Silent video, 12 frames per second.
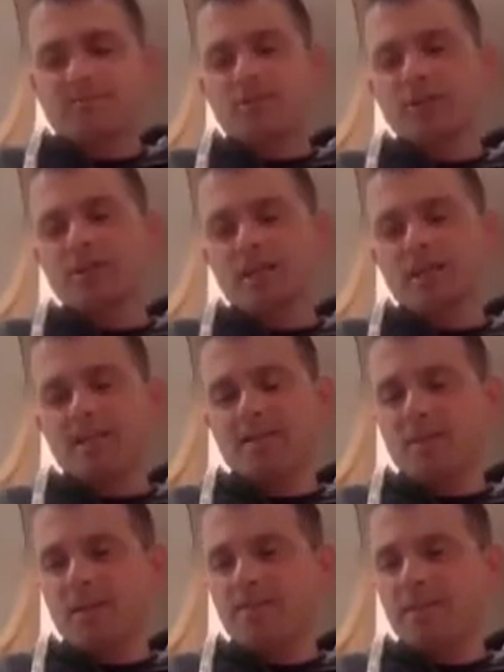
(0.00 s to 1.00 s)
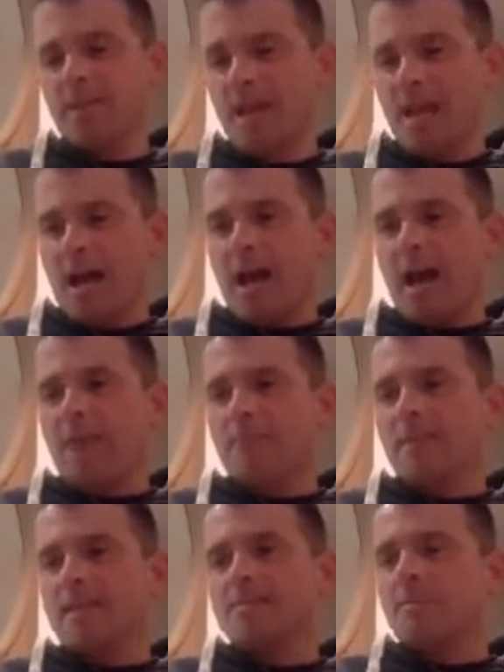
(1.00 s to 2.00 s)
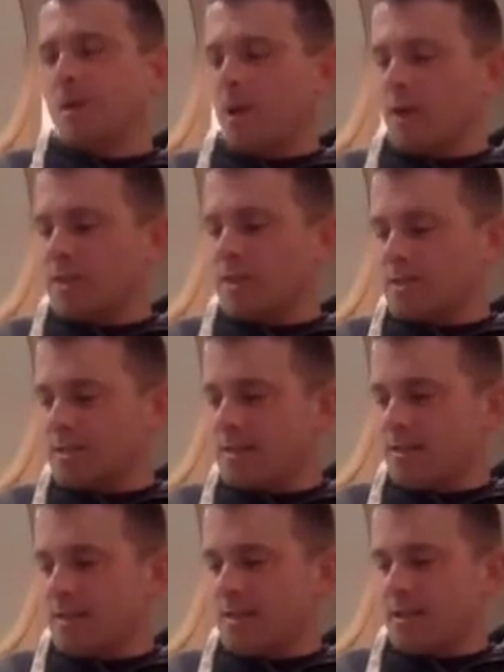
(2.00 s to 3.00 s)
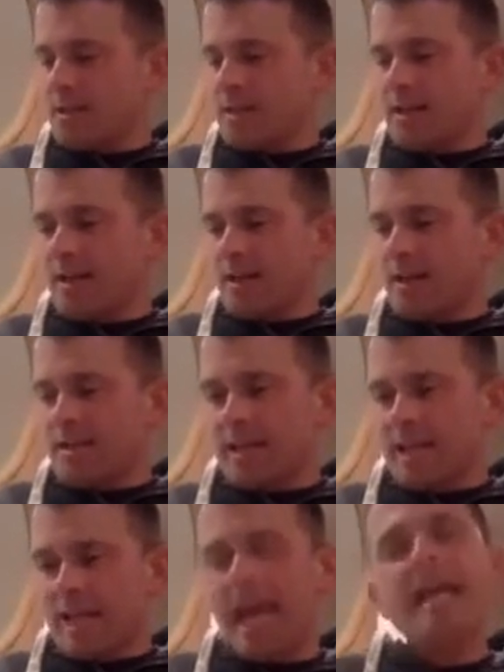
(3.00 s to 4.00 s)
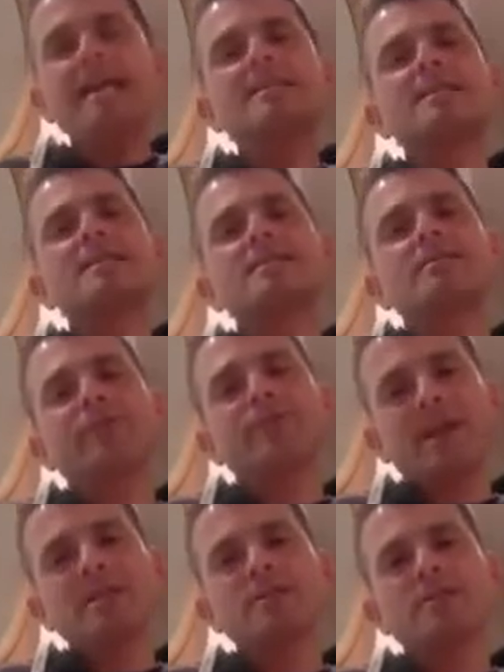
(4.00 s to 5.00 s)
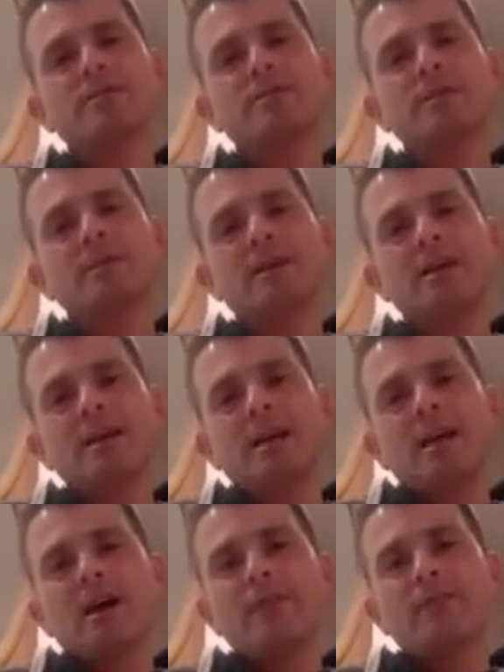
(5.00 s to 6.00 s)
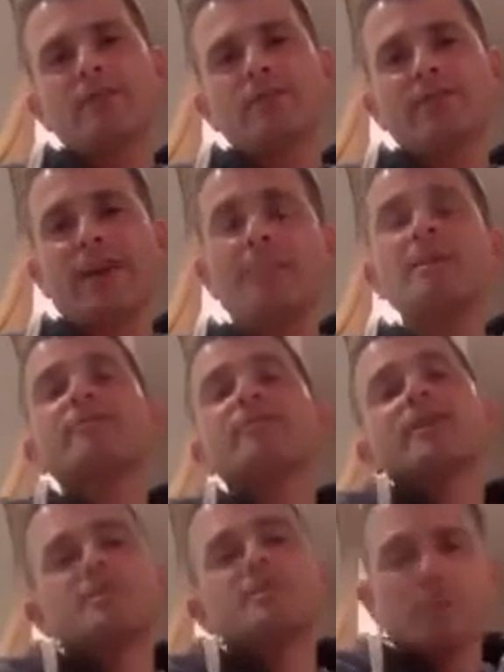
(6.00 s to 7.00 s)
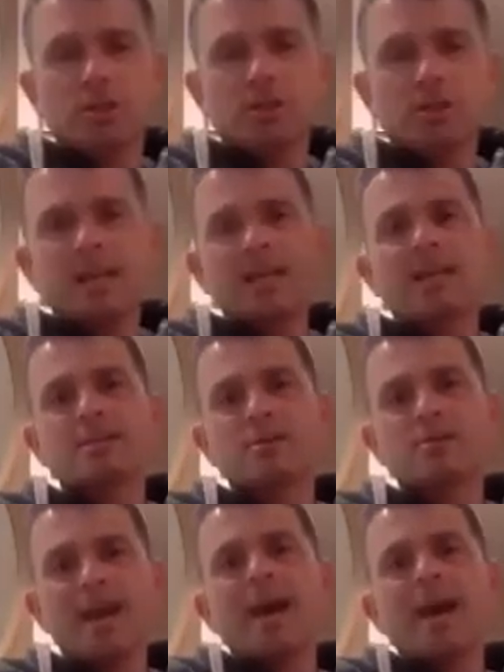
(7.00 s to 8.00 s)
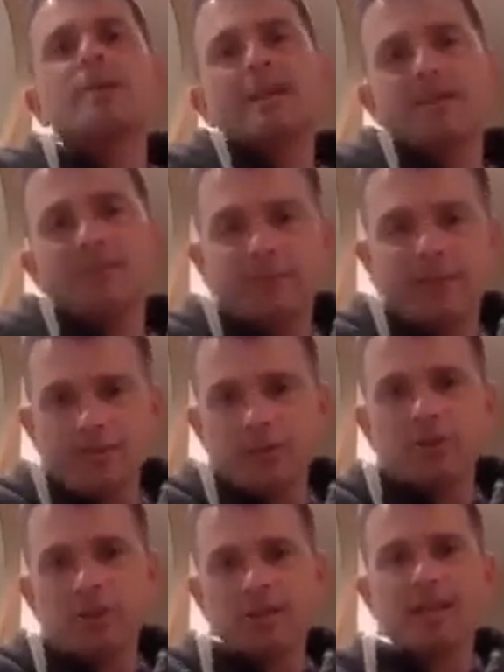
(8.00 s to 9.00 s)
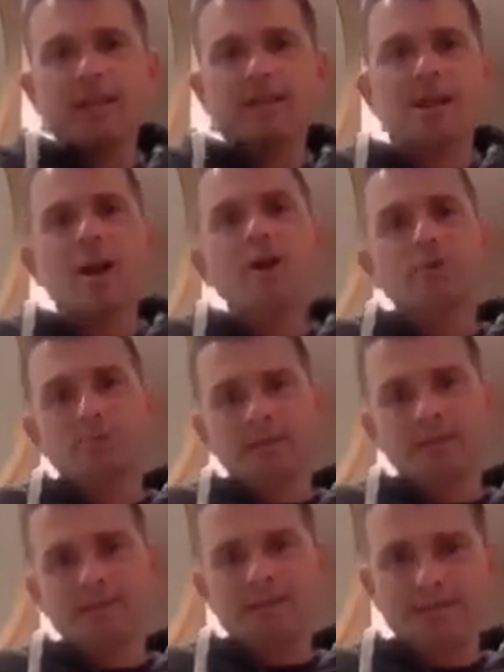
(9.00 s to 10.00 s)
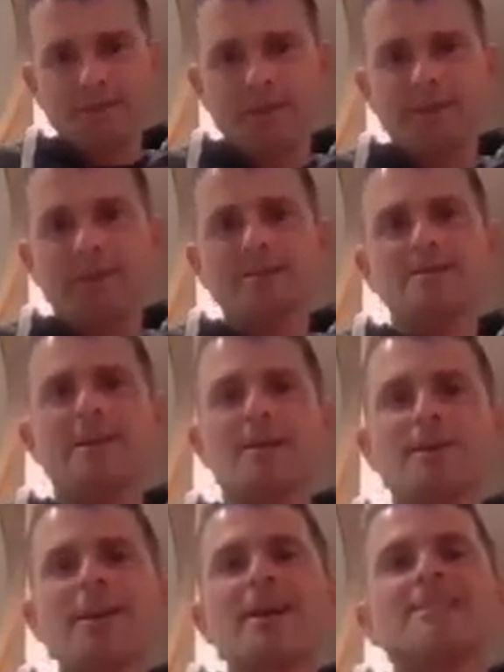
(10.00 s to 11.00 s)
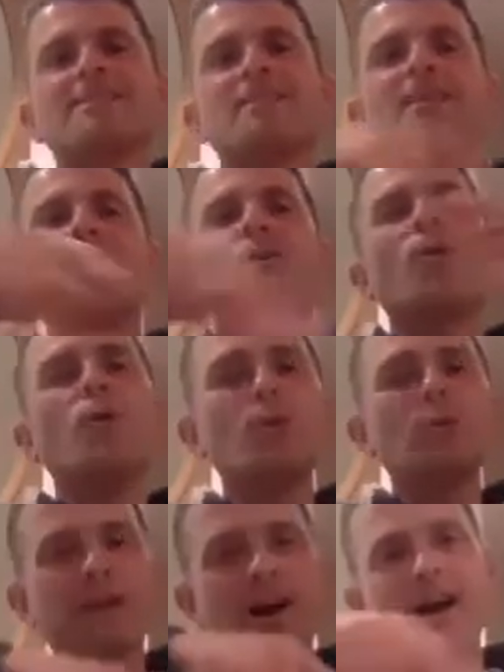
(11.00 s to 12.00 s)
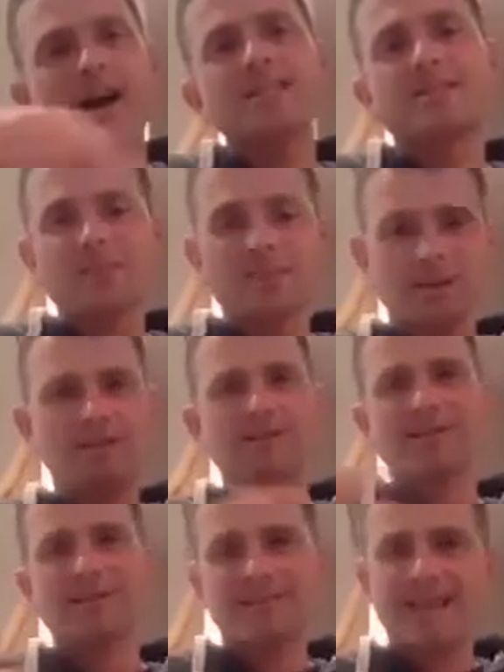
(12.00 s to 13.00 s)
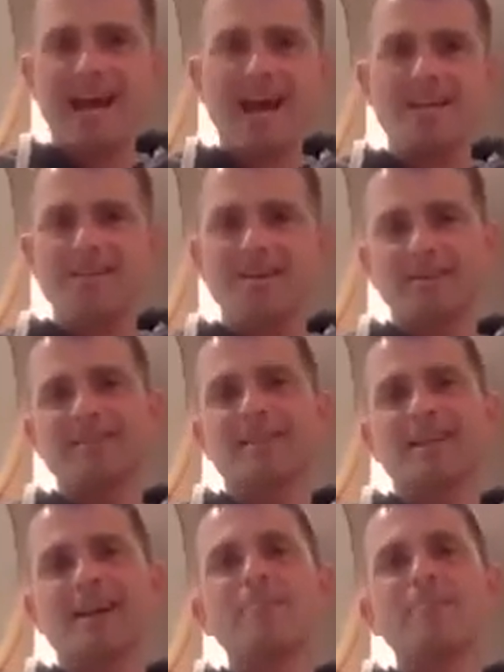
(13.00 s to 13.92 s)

Roger Deakin and the Waveney is because Nick Hayes is a friend of the family friends of Roger Deakin's who now live in Roger Deakin's home in Suffolk. And so there are all kinds of circles there that come.